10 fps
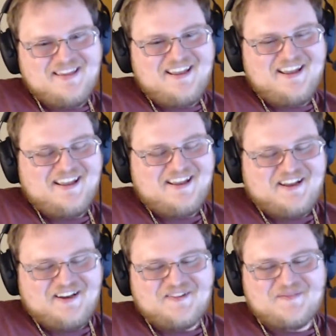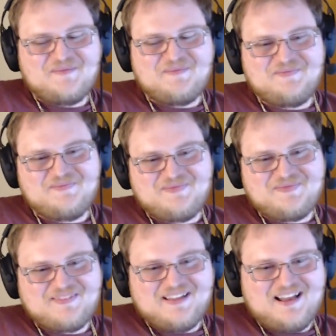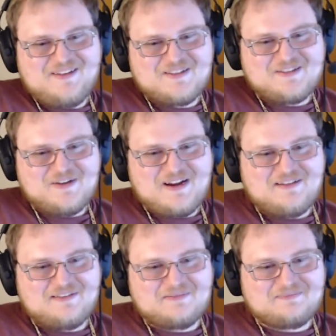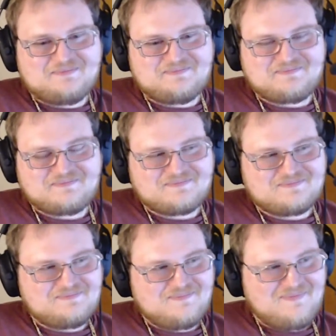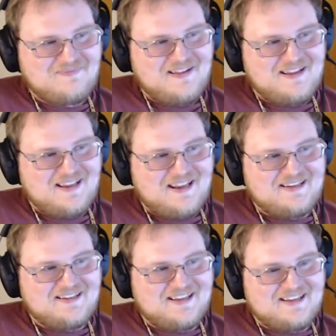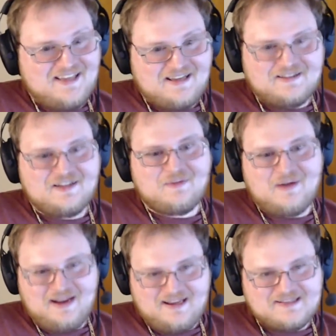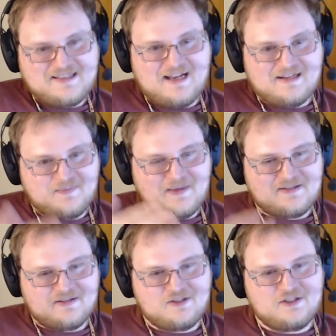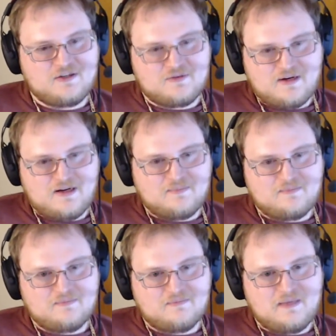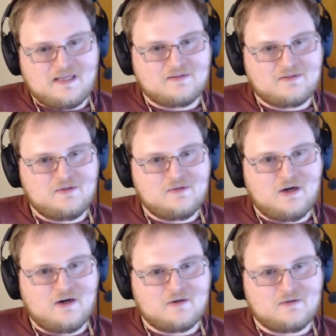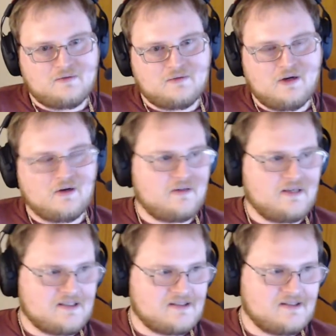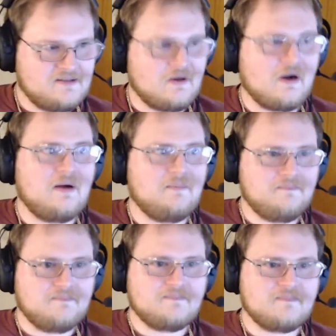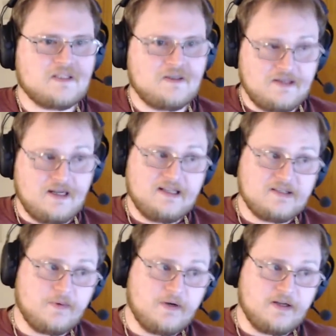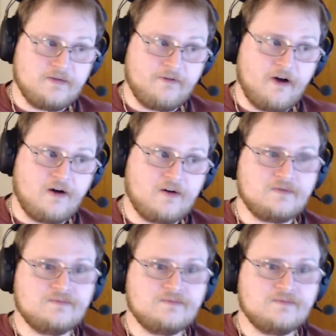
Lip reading: Um, I was driving, and yeah, on the right hand side, it's basically should drop about two car lengths drop. So that's a pretty good fall.